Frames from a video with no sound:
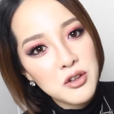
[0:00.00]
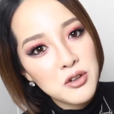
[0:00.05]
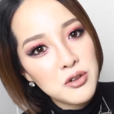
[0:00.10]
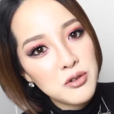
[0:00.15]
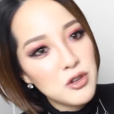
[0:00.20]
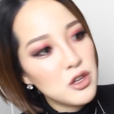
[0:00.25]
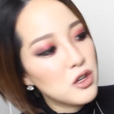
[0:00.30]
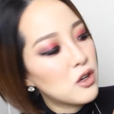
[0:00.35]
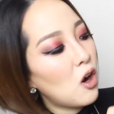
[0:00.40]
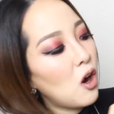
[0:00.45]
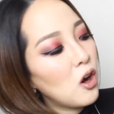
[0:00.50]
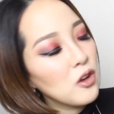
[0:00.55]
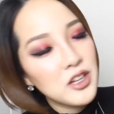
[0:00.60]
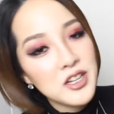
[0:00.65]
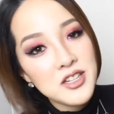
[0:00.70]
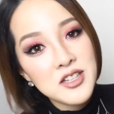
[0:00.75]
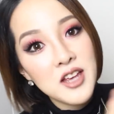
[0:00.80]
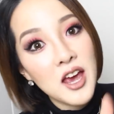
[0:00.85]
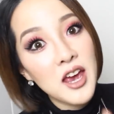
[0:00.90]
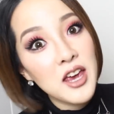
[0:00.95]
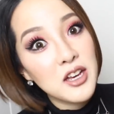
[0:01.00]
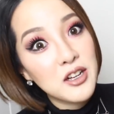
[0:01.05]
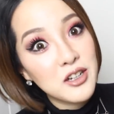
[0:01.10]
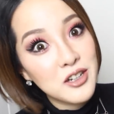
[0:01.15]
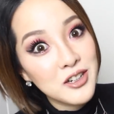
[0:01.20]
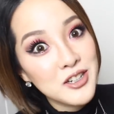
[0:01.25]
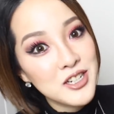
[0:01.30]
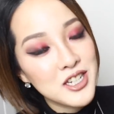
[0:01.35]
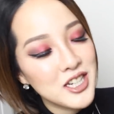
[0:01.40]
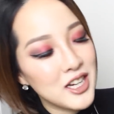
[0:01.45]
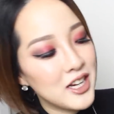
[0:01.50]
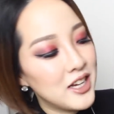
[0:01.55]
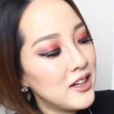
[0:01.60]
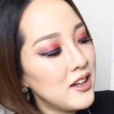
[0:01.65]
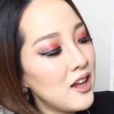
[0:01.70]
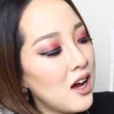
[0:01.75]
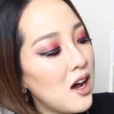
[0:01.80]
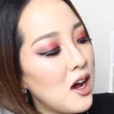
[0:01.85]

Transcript: You, you call this a cushion,